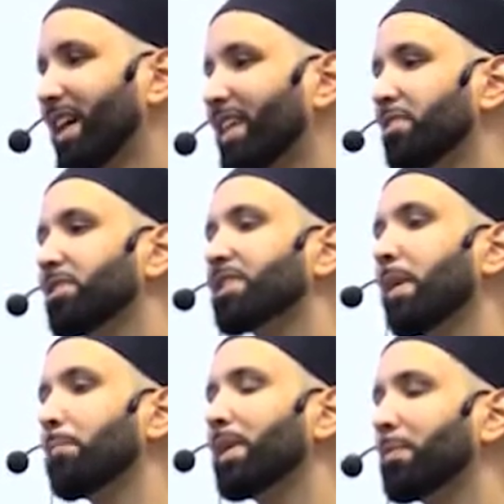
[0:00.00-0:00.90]
And there are
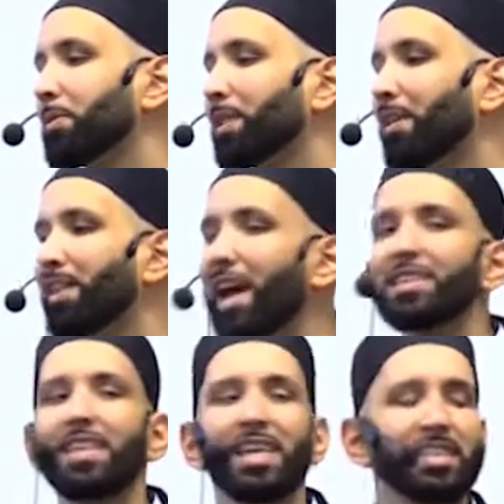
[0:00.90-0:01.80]
some people that are
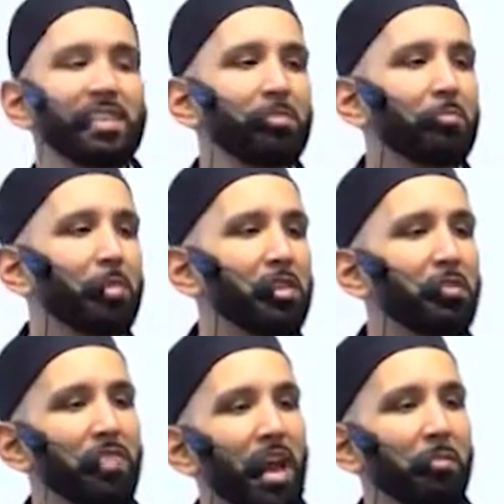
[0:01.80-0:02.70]
not tested with their
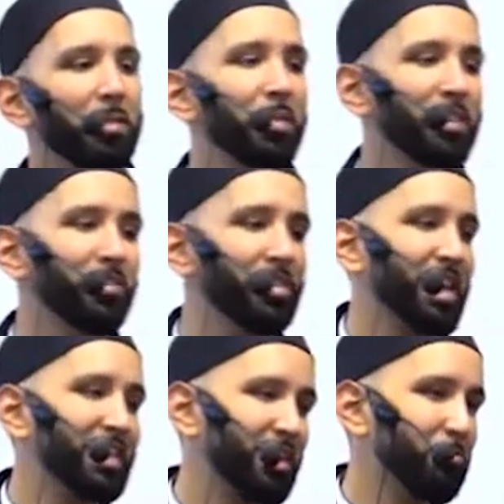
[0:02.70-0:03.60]
family, but they're
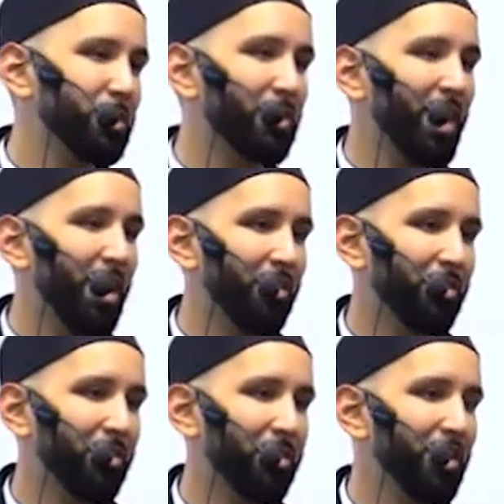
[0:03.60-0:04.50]
tested with their
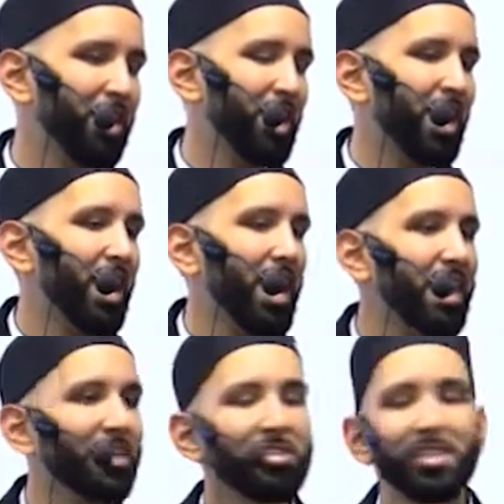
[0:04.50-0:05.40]
health.
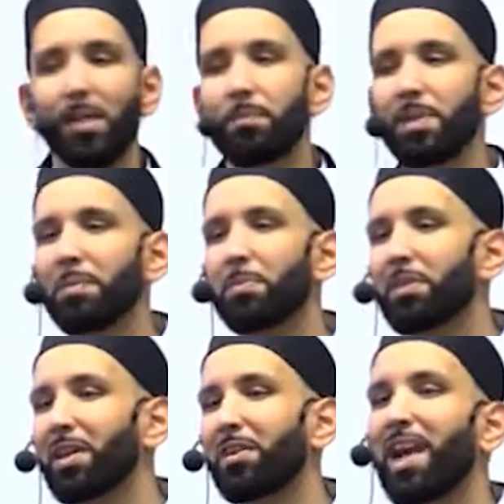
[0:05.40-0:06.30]
And there are some
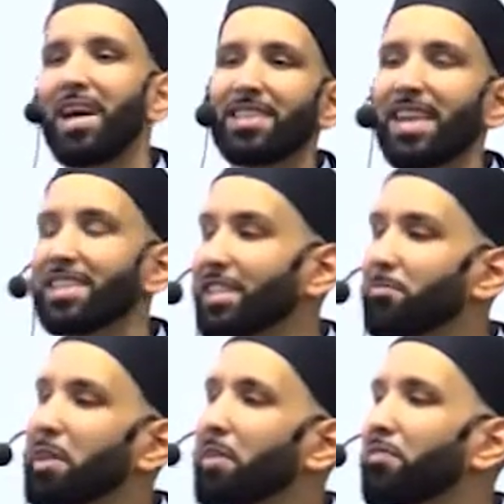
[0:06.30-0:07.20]
people that are not tested
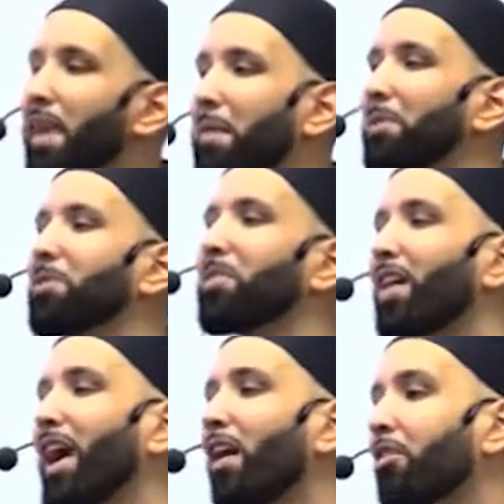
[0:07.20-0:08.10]
with their family or
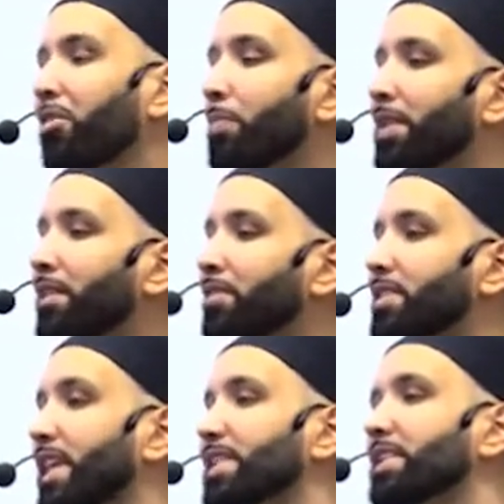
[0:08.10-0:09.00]
their health, but they're
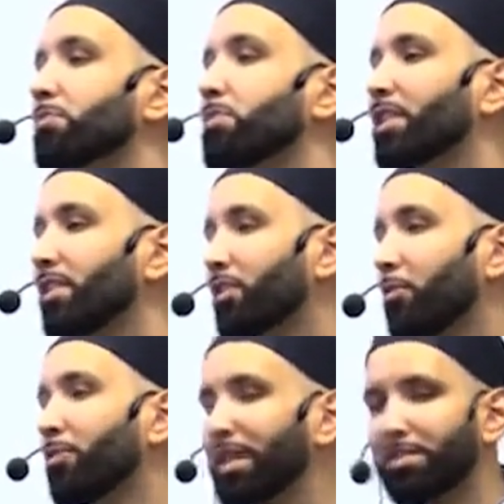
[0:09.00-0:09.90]
tested with their
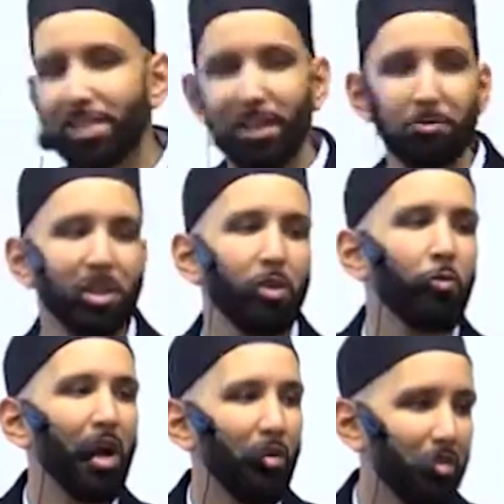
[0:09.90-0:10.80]
careers and with their
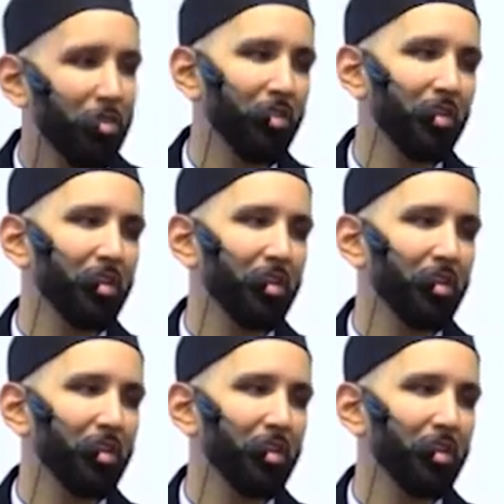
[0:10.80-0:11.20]
wealth.